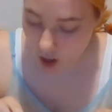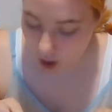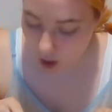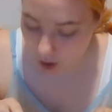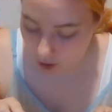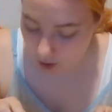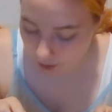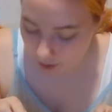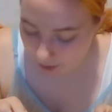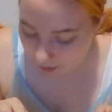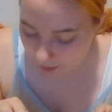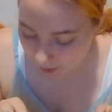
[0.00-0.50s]

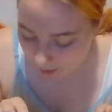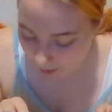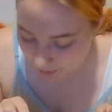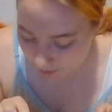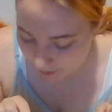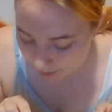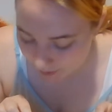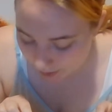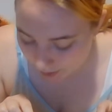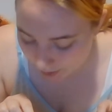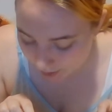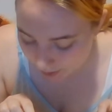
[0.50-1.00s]
Okay,
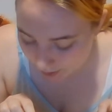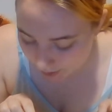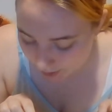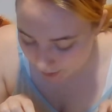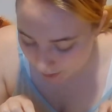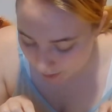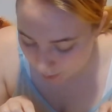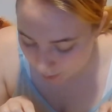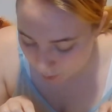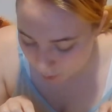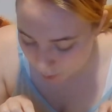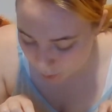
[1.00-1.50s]
then it
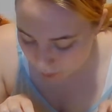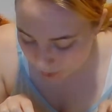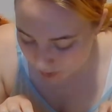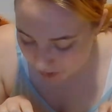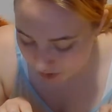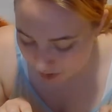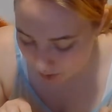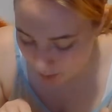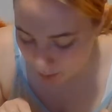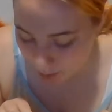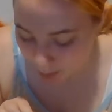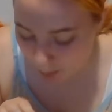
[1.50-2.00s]
comes
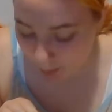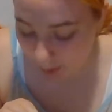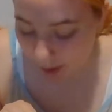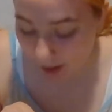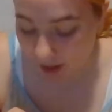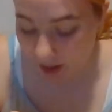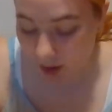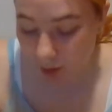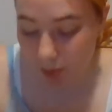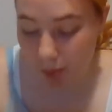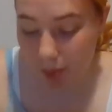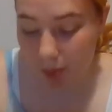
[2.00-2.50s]
with a
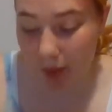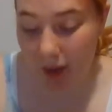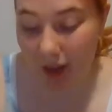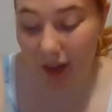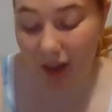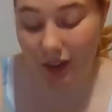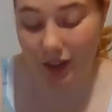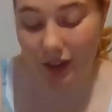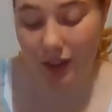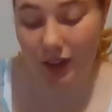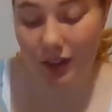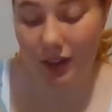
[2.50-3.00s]

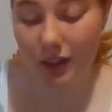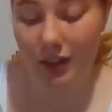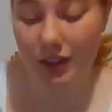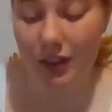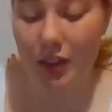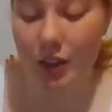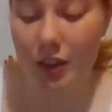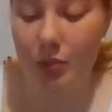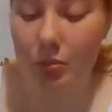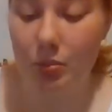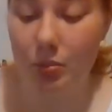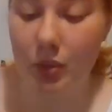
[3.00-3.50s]
backpack
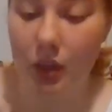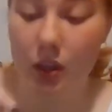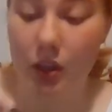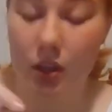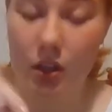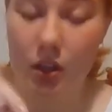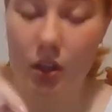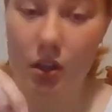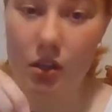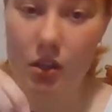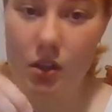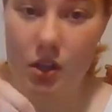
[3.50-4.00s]
clip.
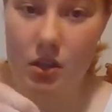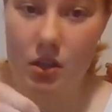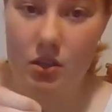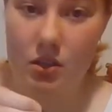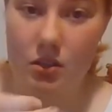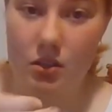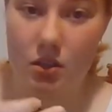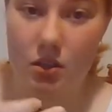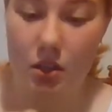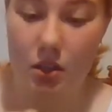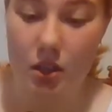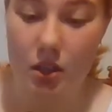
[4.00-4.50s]

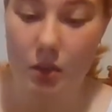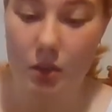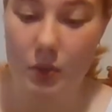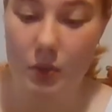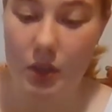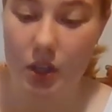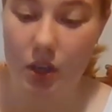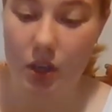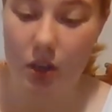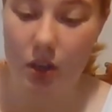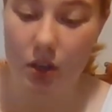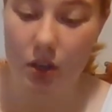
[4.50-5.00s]
So there we
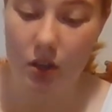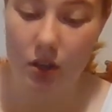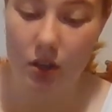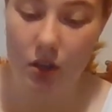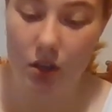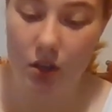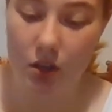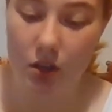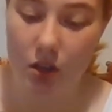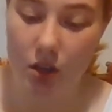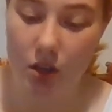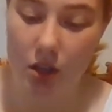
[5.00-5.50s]
go.
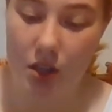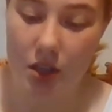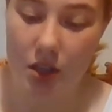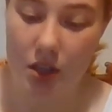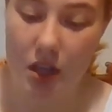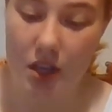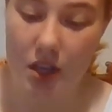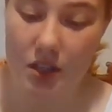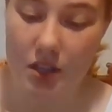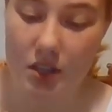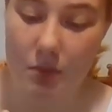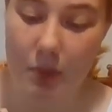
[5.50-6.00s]

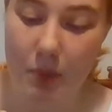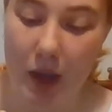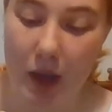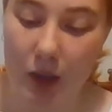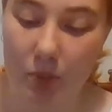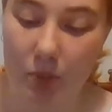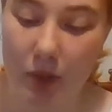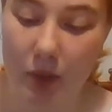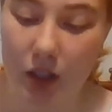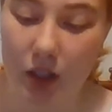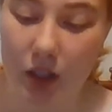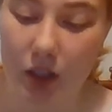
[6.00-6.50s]
There's the
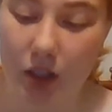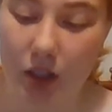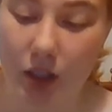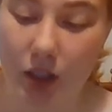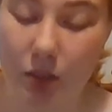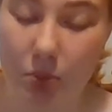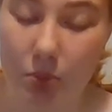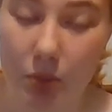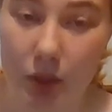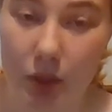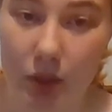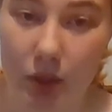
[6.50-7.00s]
backpack clip.